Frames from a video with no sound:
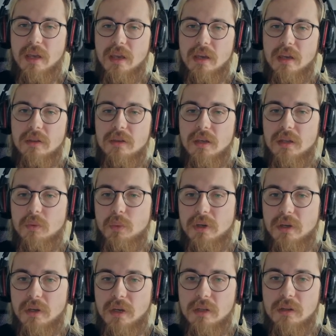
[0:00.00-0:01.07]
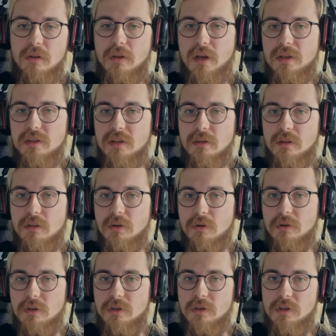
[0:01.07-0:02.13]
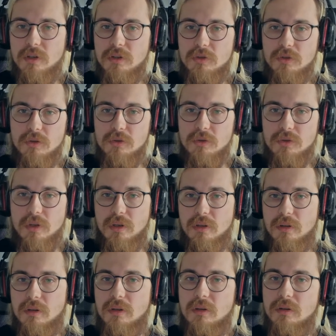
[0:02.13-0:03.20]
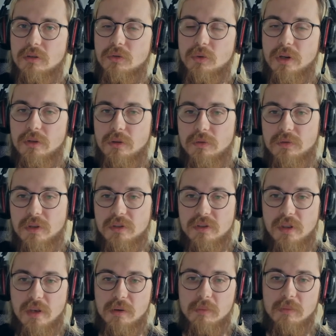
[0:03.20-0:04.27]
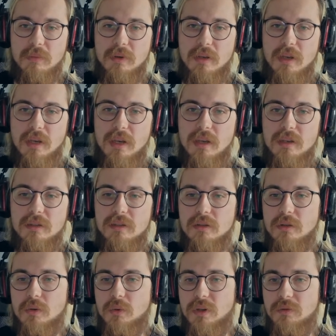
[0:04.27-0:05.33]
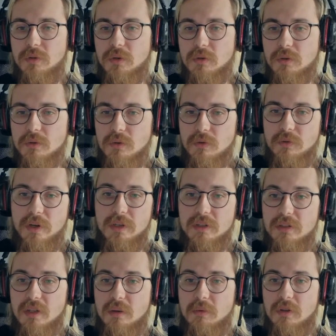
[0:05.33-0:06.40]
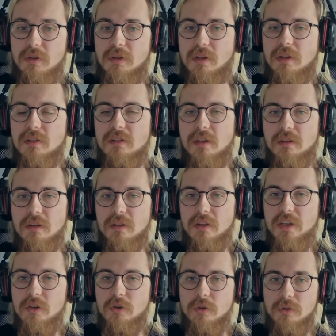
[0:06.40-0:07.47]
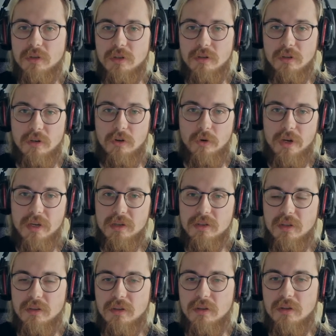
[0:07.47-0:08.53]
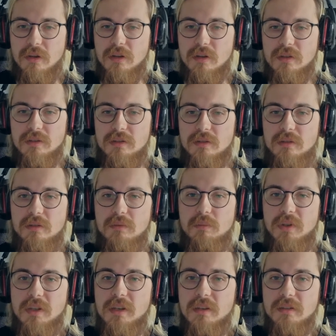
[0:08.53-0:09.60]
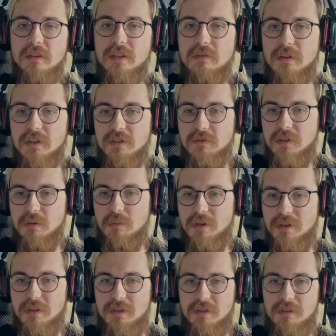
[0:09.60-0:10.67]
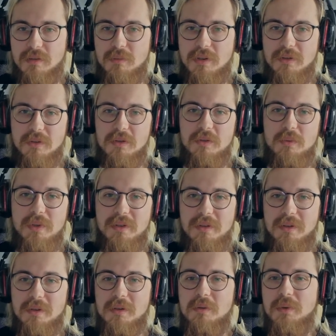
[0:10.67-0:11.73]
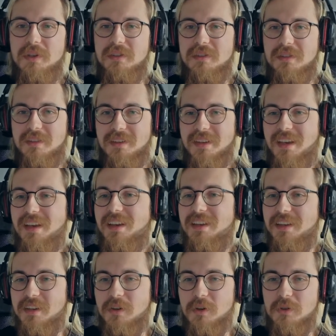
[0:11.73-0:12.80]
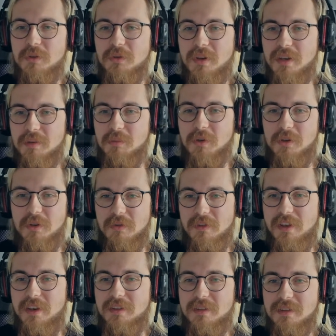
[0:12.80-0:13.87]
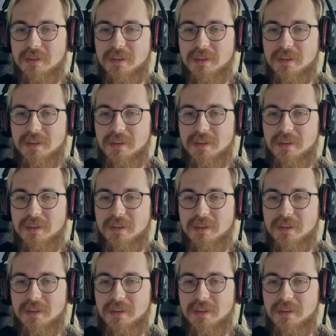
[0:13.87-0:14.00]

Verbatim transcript: And then we analyze it, log uh, issues, and uh, try to fix them. So if you do find something that is unclear or incorrect in the docs, please leave us feedback uh, because we are yeah. always uh, eager to get more of that.